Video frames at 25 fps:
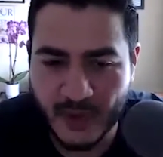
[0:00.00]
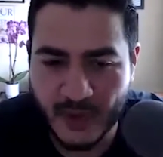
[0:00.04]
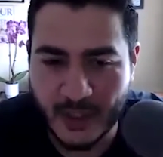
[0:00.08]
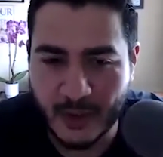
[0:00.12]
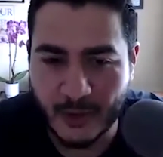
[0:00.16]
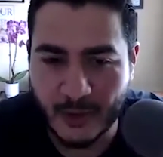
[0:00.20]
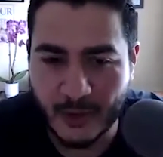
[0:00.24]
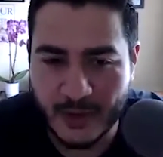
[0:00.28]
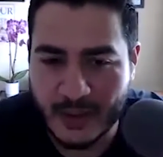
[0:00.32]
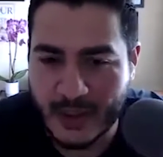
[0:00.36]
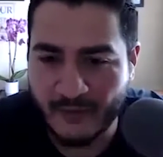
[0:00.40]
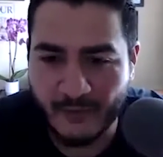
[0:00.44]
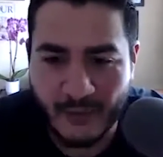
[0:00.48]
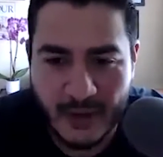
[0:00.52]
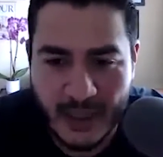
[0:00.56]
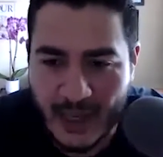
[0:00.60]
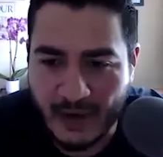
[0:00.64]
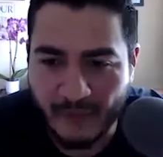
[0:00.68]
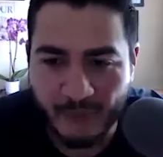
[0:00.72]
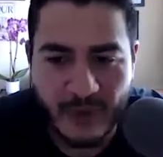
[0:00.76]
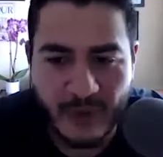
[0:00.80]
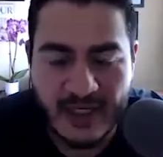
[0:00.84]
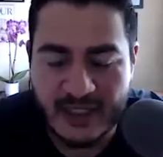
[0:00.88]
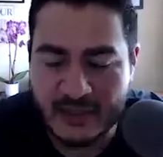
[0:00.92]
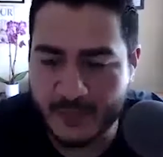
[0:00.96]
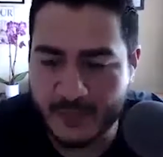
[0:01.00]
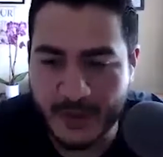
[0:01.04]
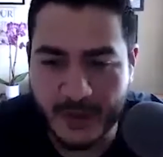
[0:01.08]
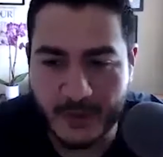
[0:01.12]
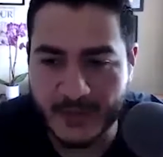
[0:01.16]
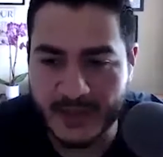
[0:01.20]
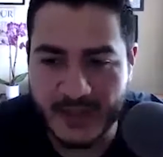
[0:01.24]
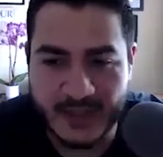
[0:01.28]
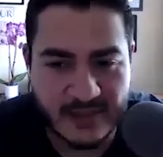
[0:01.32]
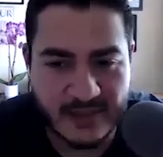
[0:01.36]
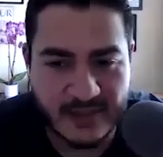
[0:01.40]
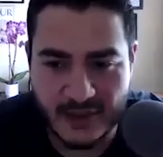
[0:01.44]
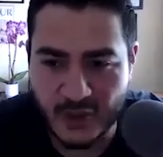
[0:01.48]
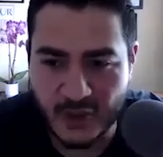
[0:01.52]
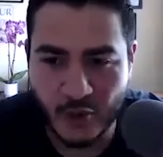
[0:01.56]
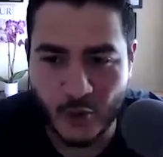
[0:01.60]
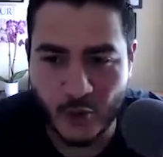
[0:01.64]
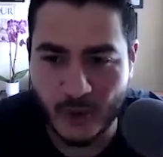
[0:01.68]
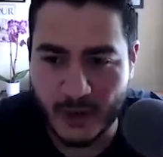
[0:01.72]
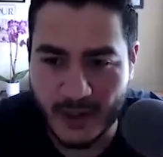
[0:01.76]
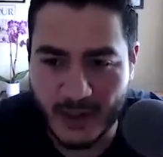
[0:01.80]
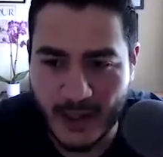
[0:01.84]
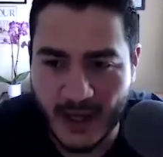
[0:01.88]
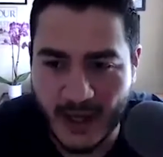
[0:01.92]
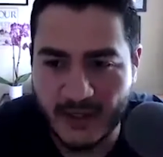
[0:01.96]
every experiment is a
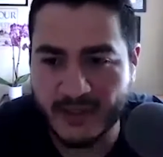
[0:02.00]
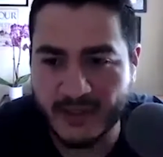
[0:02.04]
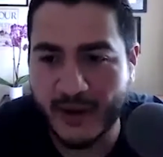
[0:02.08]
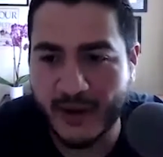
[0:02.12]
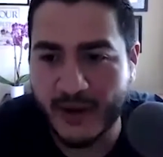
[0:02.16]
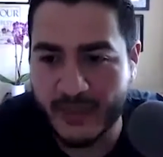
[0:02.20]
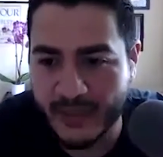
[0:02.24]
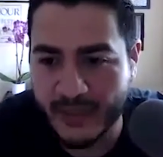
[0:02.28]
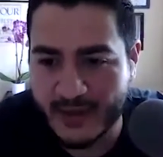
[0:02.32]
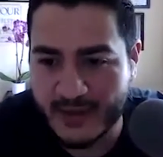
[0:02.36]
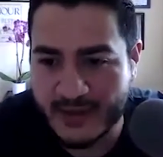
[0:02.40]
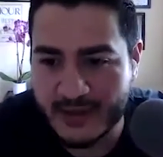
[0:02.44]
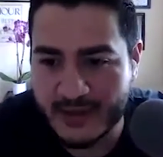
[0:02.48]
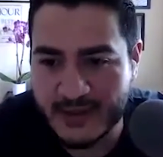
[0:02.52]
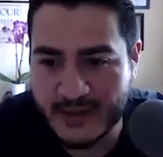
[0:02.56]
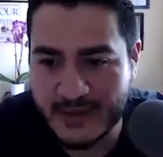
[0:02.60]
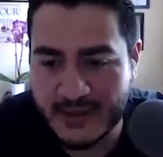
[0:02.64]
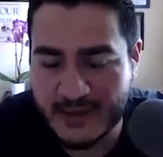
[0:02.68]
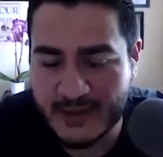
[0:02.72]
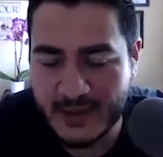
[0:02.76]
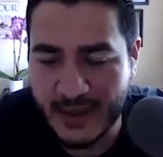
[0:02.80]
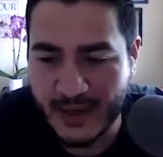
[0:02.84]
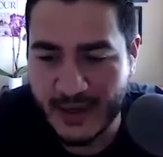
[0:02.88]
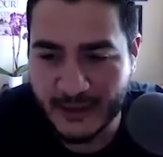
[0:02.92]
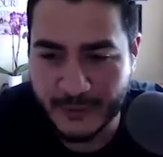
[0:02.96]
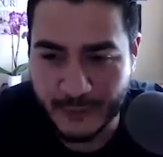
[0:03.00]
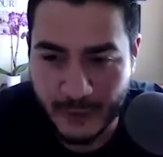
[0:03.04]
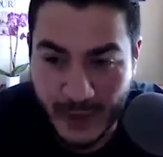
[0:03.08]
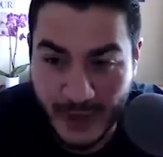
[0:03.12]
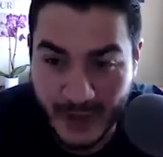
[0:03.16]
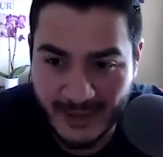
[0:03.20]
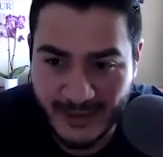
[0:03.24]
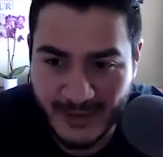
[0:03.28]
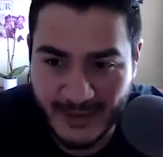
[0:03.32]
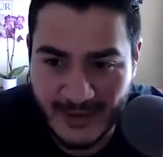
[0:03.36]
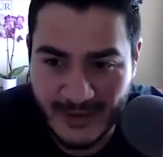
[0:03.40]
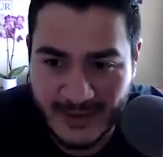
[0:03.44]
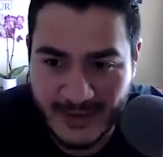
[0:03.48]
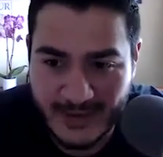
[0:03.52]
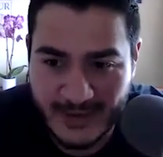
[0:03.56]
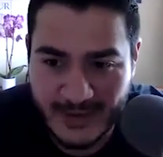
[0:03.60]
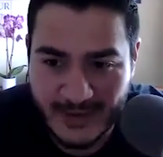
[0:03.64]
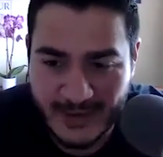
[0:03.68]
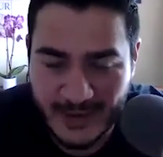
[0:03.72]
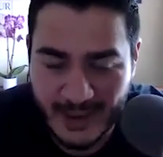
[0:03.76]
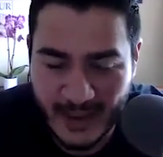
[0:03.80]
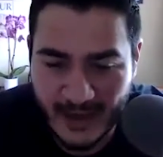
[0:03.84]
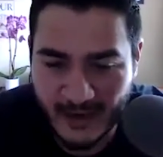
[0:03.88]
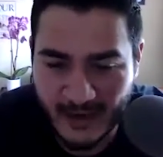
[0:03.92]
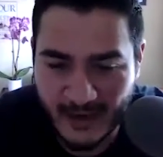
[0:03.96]
story. I thought this, I tried
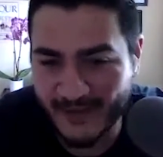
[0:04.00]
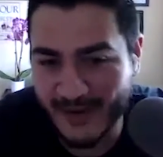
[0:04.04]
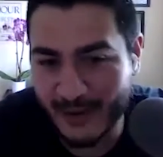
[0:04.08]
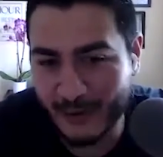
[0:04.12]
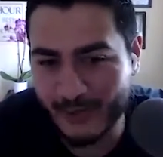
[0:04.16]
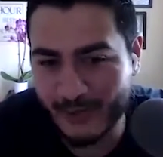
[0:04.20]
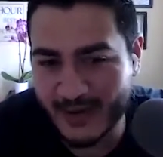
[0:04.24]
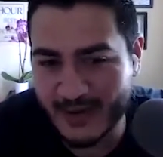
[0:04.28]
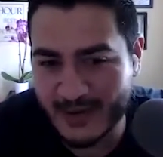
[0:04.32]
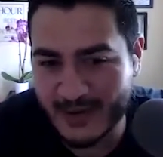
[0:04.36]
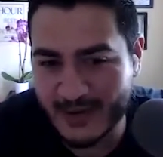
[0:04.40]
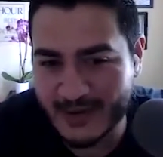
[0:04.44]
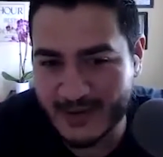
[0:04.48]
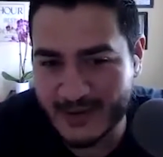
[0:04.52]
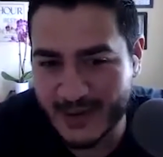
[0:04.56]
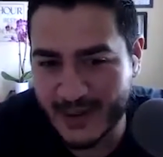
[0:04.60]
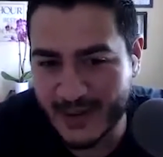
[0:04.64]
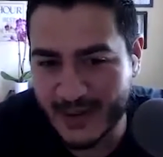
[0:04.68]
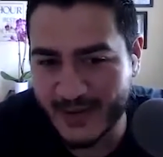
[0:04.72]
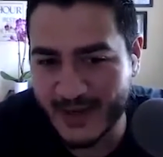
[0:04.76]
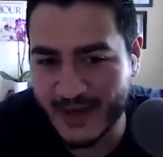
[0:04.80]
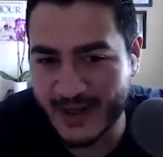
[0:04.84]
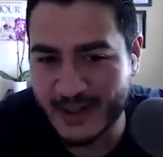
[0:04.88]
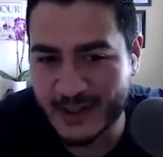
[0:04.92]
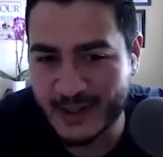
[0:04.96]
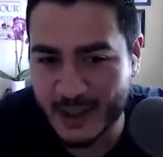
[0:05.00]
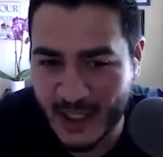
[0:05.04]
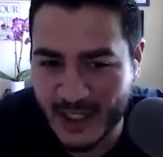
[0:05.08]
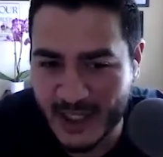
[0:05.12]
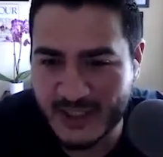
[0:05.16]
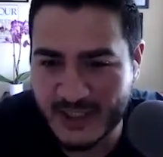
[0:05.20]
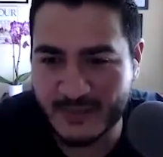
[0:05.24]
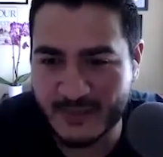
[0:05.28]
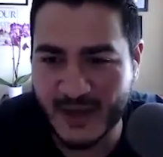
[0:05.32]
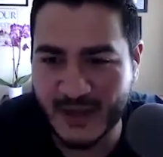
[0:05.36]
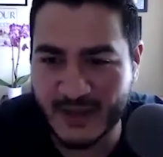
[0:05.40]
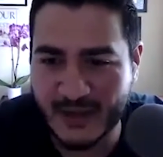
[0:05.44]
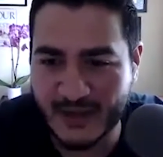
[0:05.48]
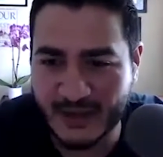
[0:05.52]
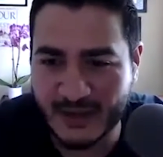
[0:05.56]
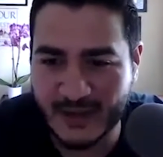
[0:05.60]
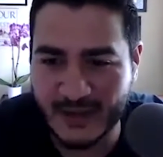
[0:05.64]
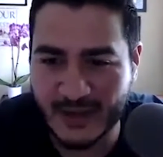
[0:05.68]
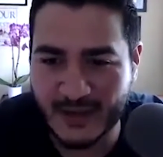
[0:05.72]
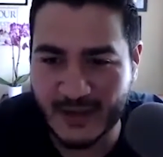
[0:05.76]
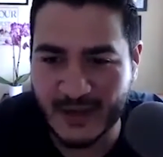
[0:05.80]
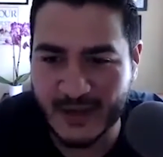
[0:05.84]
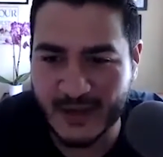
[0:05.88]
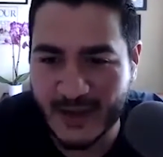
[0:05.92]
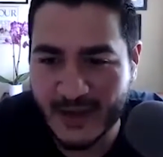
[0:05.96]
this, and I found this, and then I changed my
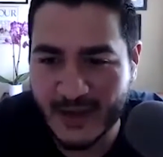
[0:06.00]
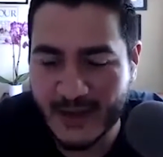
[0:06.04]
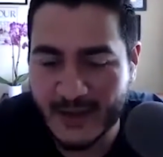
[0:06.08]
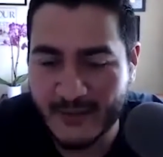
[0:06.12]
thinking.